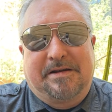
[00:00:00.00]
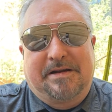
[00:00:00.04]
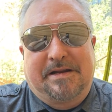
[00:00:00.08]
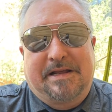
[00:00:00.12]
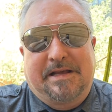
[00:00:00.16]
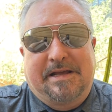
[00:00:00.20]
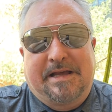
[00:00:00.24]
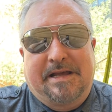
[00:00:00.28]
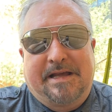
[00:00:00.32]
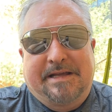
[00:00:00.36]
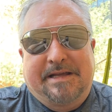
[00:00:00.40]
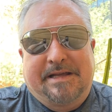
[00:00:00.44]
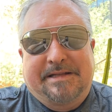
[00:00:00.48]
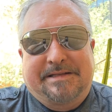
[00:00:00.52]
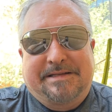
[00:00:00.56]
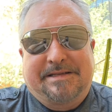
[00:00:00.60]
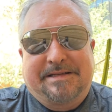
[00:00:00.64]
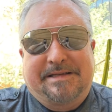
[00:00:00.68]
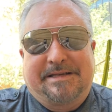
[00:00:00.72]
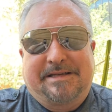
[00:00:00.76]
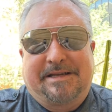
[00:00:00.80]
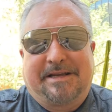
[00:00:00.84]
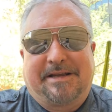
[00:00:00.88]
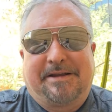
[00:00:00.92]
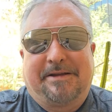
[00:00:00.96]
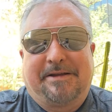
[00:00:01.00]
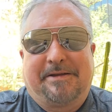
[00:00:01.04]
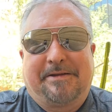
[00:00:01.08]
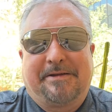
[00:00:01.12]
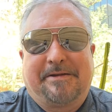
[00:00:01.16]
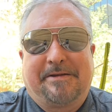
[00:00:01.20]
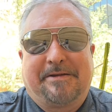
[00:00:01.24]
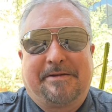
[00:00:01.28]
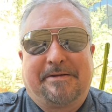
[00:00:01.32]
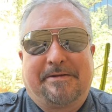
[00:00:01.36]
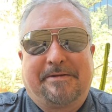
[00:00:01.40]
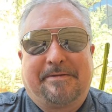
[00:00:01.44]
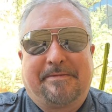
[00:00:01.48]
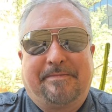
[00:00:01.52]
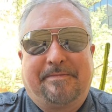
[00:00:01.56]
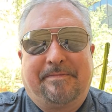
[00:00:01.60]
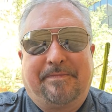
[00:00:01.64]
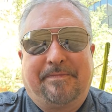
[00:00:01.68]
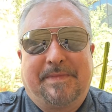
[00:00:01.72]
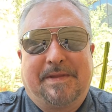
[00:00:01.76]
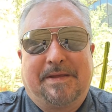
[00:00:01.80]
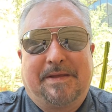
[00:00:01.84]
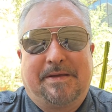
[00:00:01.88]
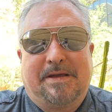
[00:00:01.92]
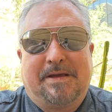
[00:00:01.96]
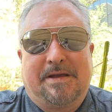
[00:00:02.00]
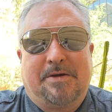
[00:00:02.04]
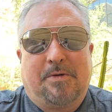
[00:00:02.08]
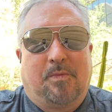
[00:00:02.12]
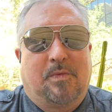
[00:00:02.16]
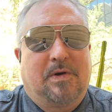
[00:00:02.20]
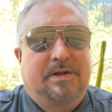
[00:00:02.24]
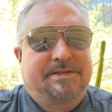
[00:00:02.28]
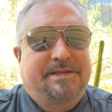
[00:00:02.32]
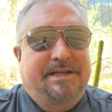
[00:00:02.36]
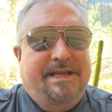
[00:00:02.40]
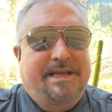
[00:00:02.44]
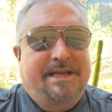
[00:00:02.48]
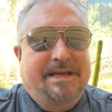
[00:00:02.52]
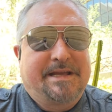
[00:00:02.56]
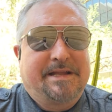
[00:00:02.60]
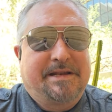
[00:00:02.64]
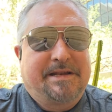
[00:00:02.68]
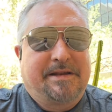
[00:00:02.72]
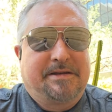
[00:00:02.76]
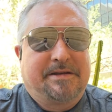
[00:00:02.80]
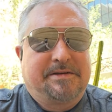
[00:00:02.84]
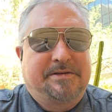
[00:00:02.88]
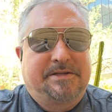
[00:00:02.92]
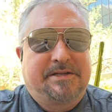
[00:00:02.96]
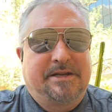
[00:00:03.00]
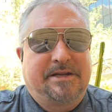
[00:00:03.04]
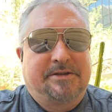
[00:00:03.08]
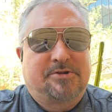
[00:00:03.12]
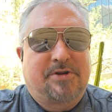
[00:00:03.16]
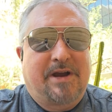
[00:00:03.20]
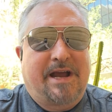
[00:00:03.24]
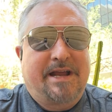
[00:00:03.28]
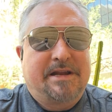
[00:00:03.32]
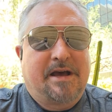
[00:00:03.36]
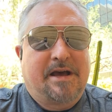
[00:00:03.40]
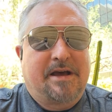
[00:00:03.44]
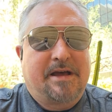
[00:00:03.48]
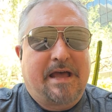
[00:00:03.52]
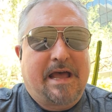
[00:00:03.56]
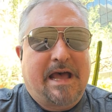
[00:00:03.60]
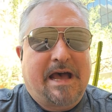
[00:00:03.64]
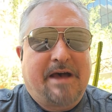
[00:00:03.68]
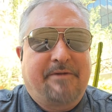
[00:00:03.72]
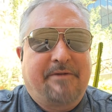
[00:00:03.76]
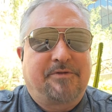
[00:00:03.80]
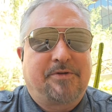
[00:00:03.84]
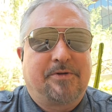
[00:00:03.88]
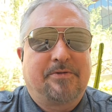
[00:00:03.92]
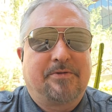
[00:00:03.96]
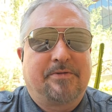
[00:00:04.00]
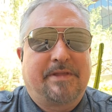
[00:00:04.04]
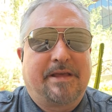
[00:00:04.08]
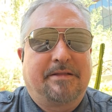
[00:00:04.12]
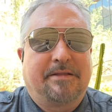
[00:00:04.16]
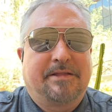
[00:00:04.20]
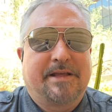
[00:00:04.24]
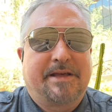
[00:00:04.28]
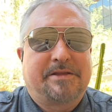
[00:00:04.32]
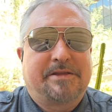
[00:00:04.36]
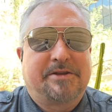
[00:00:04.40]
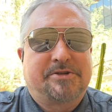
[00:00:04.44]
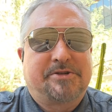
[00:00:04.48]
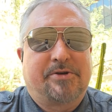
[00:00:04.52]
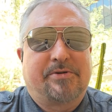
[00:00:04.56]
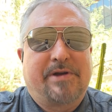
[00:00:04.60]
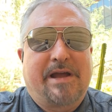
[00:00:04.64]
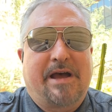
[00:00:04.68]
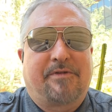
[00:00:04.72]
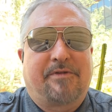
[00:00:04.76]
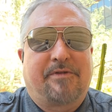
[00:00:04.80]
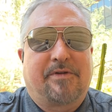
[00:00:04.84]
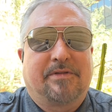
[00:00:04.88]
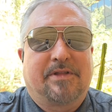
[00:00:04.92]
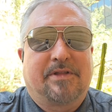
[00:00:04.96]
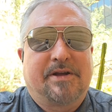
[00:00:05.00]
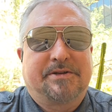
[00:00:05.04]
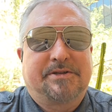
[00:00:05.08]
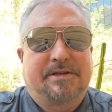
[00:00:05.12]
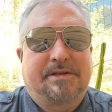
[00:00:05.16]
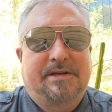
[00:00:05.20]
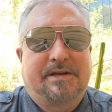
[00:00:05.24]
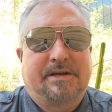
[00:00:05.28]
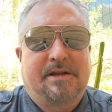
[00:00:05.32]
it's, once again, she tried to, after they let the jury out for lunch,